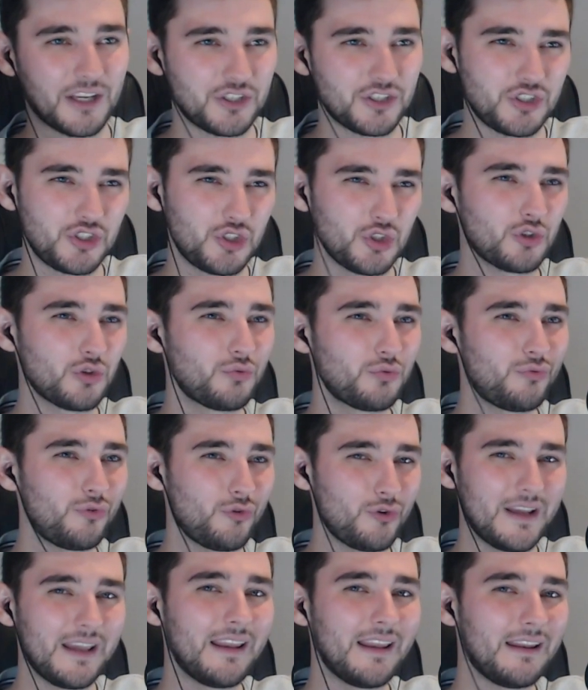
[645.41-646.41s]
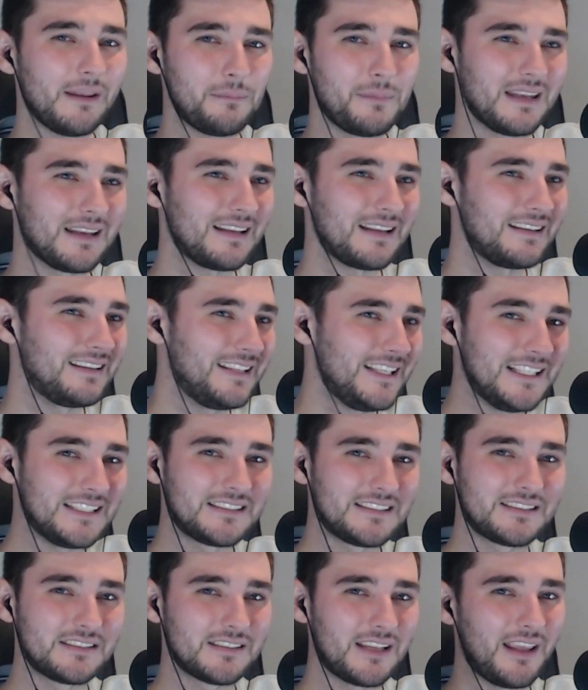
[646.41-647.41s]
I should have really been at
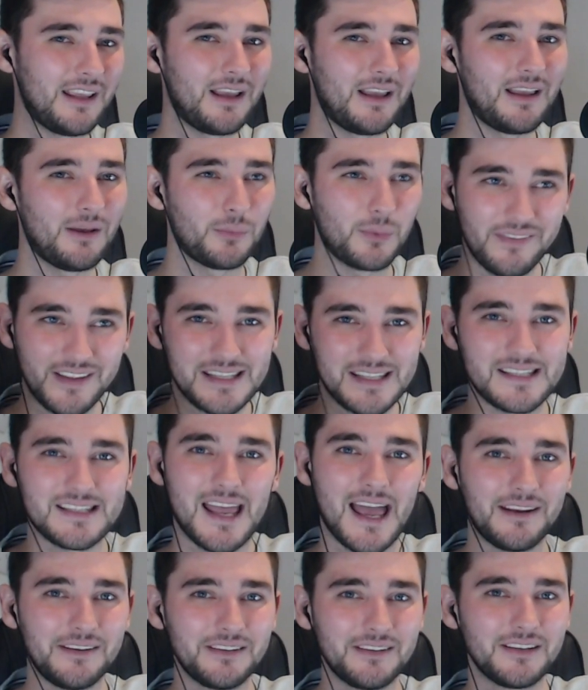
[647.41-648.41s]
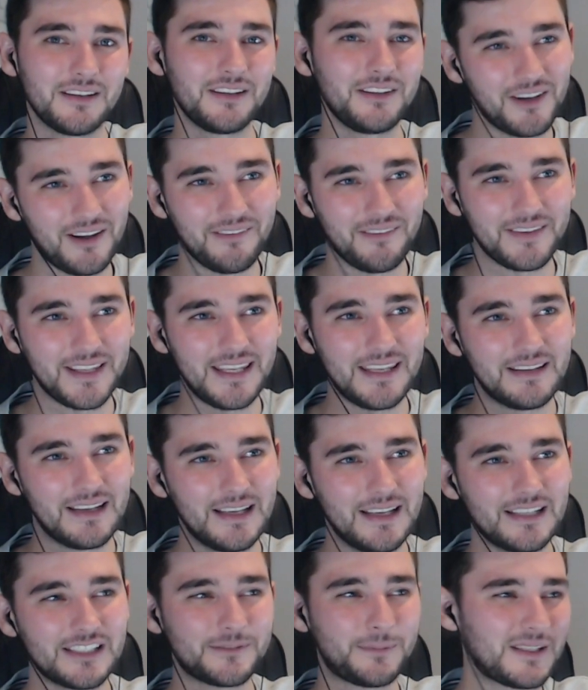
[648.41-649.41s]
least within 10. You know what I
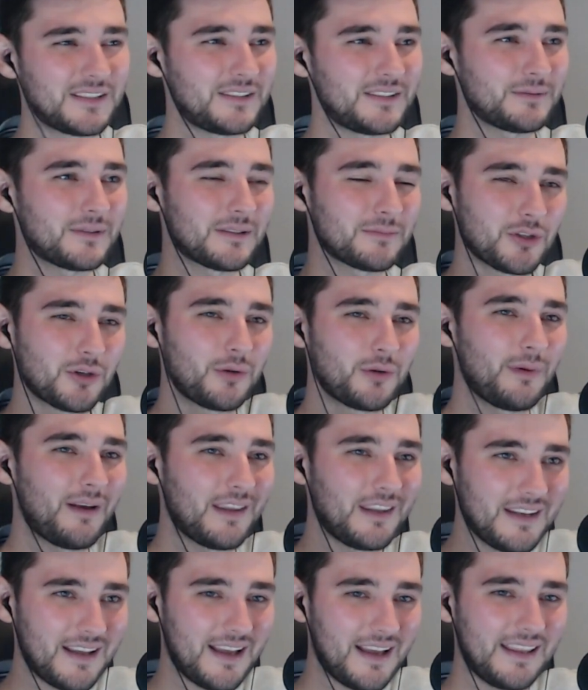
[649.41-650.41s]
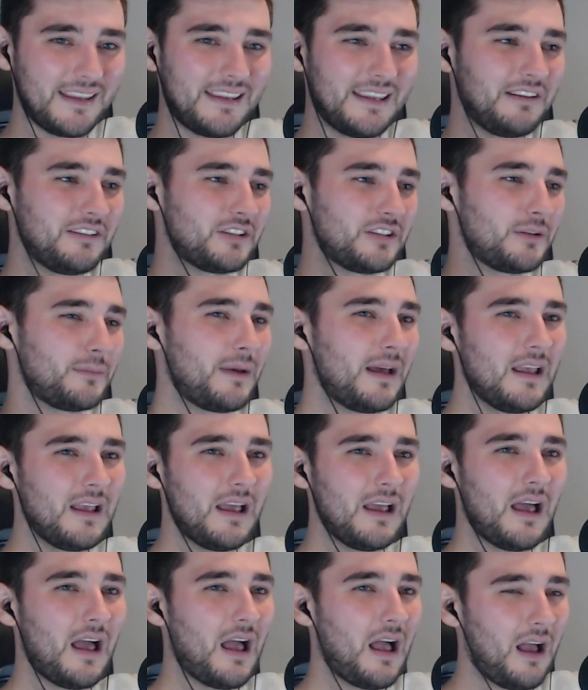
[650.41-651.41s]
mean? Especially when I'm talking about United Kingdom.
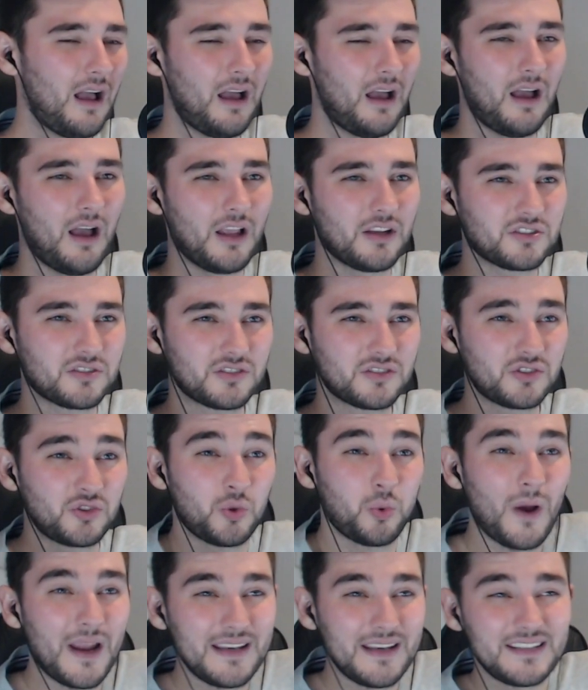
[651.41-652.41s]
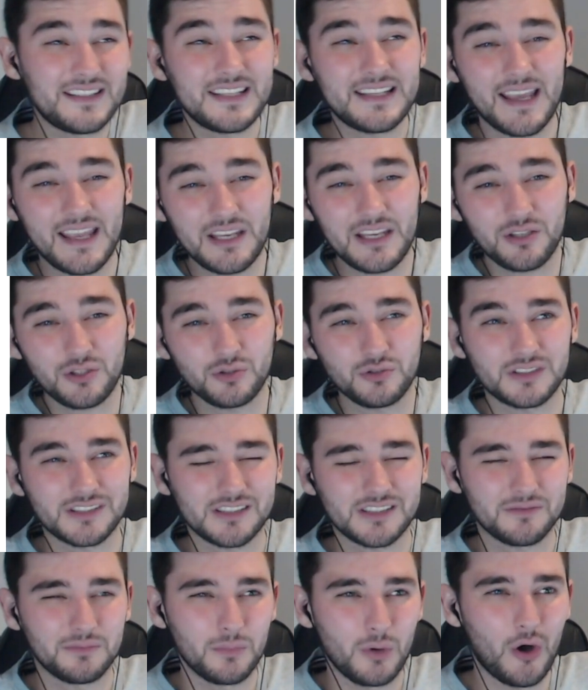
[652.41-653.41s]
28
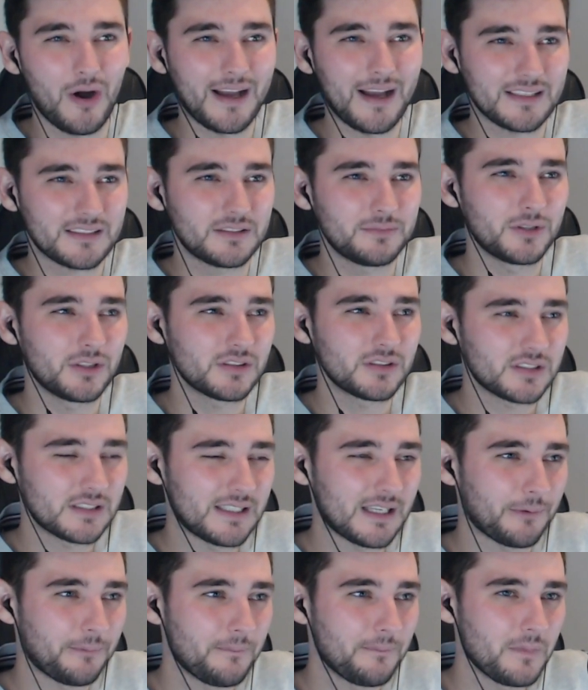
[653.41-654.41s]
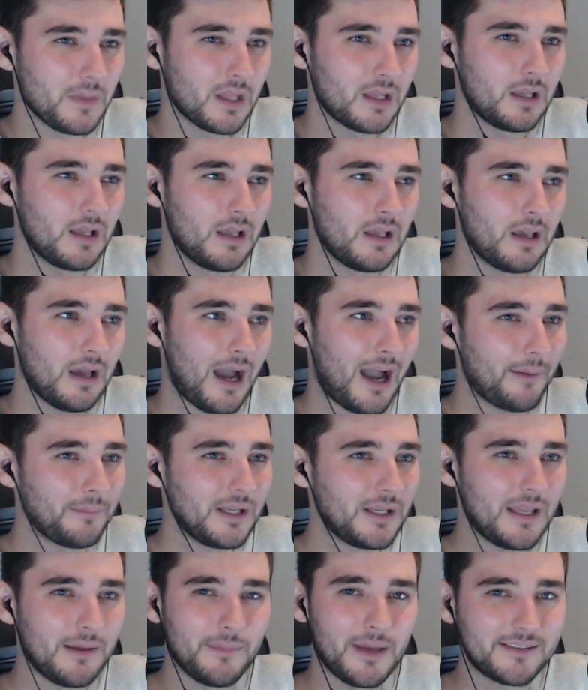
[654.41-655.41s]
countries have more active personnel. I
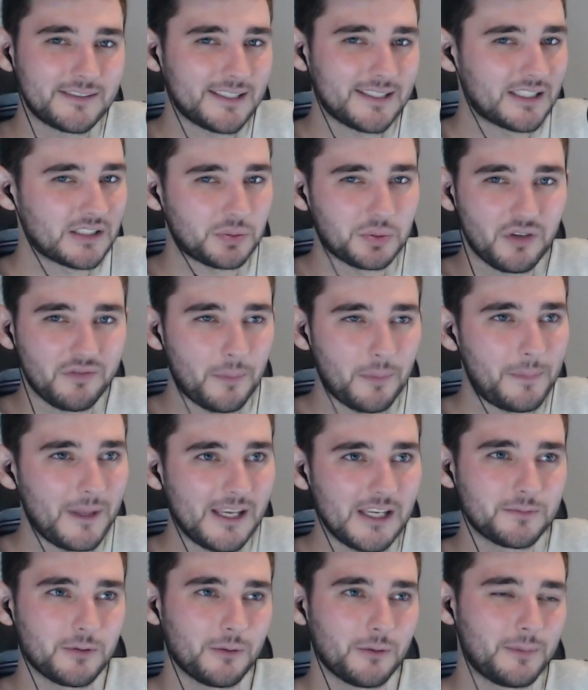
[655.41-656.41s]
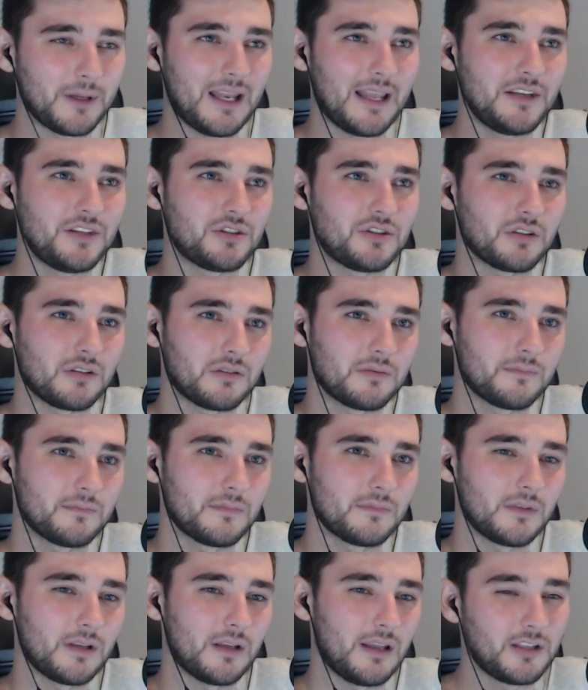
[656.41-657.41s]
mean, it makes sense. We're not the biggest population.
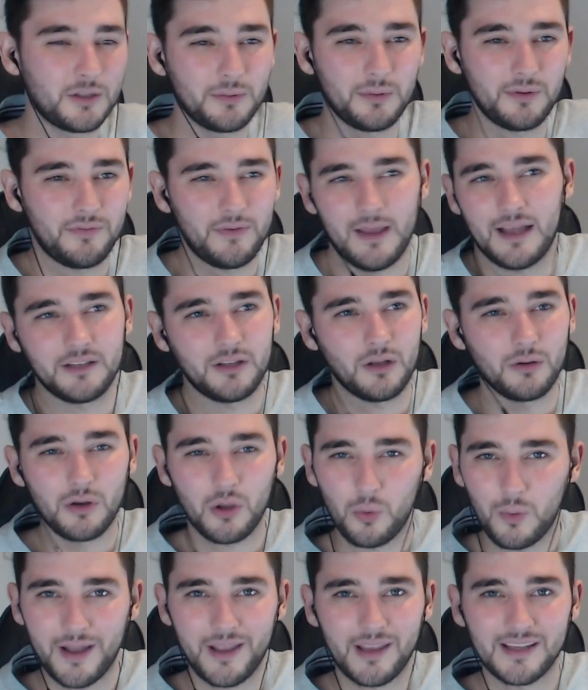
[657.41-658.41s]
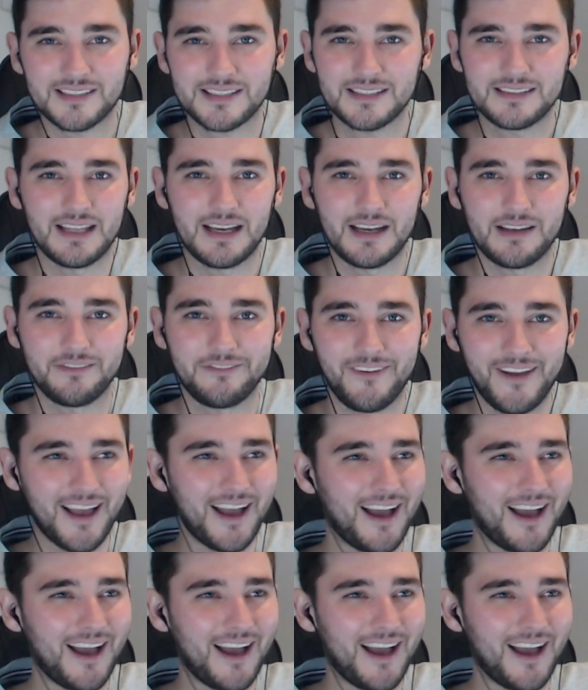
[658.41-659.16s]
To be fair, I don't know why I said ninth.